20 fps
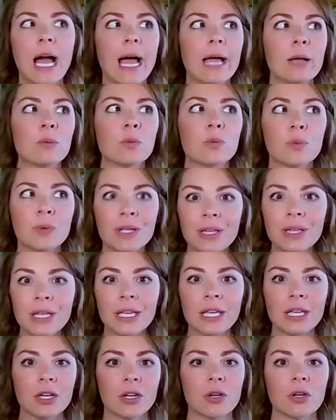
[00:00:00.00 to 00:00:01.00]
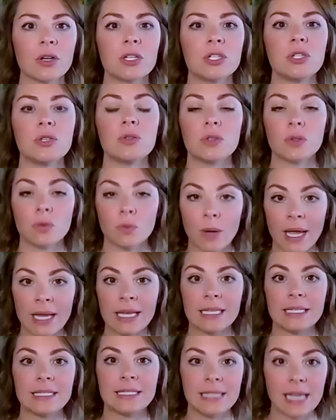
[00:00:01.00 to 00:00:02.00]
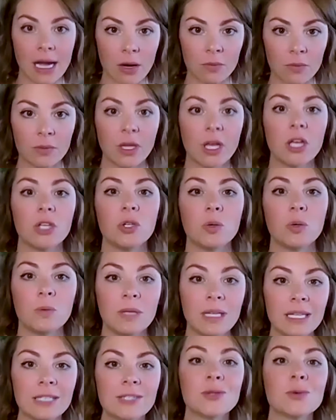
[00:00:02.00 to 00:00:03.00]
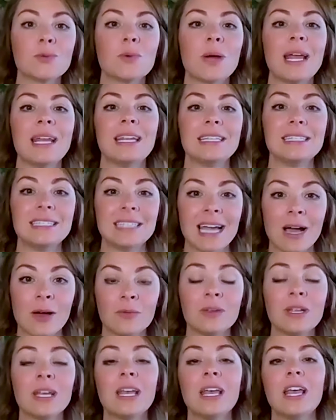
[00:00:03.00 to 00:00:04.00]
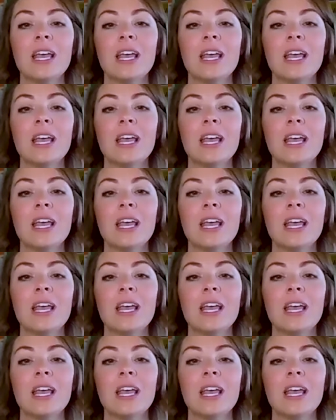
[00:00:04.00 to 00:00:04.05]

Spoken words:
I really encourage you to write it down. You need to write it down.